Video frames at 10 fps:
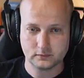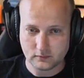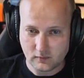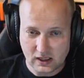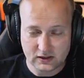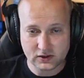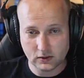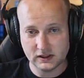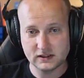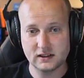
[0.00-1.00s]
So
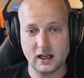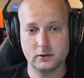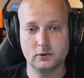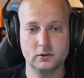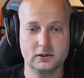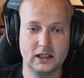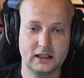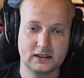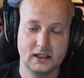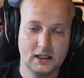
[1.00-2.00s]
this is how it looks like.
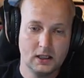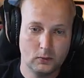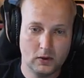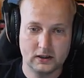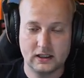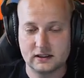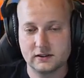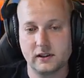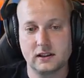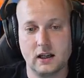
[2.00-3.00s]
One last
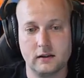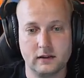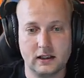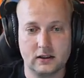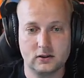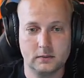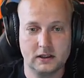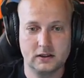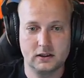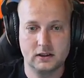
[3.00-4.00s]
thing I forgot to
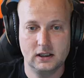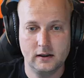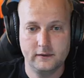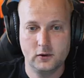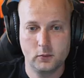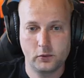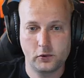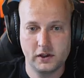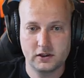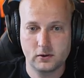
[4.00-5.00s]
mention, if you
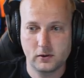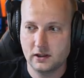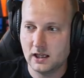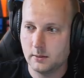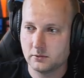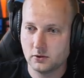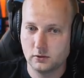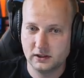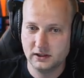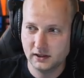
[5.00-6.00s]
press your alarm zone
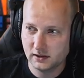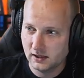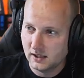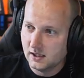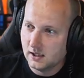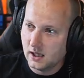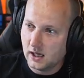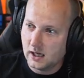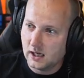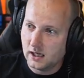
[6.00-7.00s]
here,
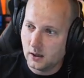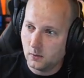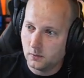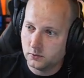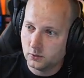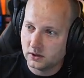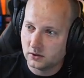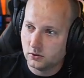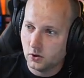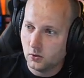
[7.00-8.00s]
uh, you can
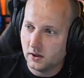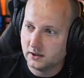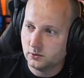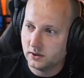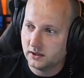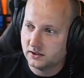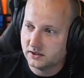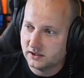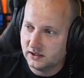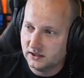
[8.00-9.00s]
go and you can
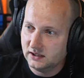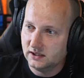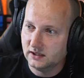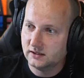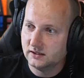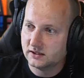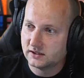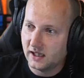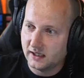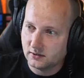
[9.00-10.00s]
see
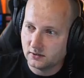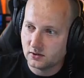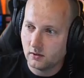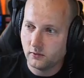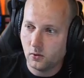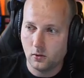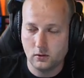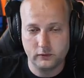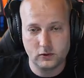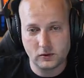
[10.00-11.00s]
status of all
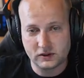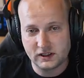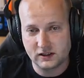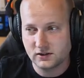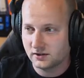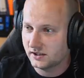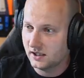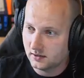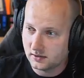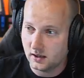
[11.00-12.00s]
of your sensors
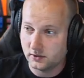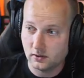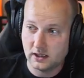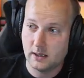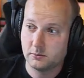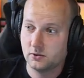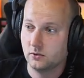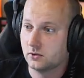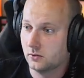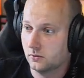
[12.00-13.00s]
inside your alarm zone.
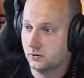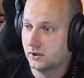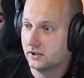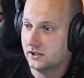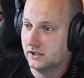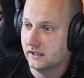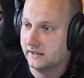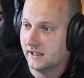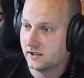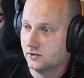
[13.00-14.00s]
So you can see that
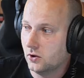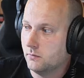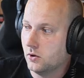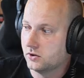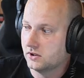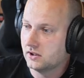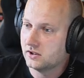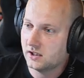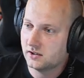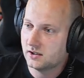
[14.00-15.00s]
there's no motion
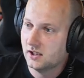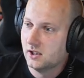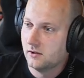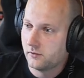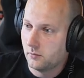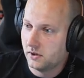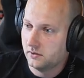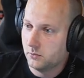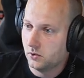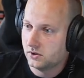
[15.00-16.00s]
detected from my
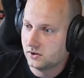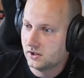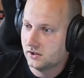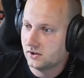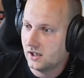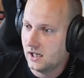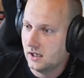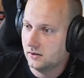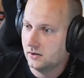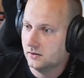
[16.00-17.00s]
motion sensor
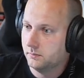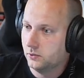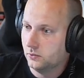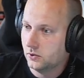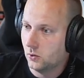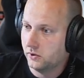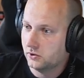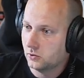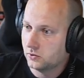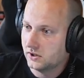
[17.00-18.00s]
and the BLU door
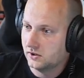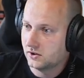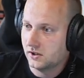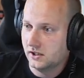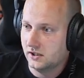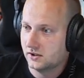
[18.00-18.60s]
window sensor is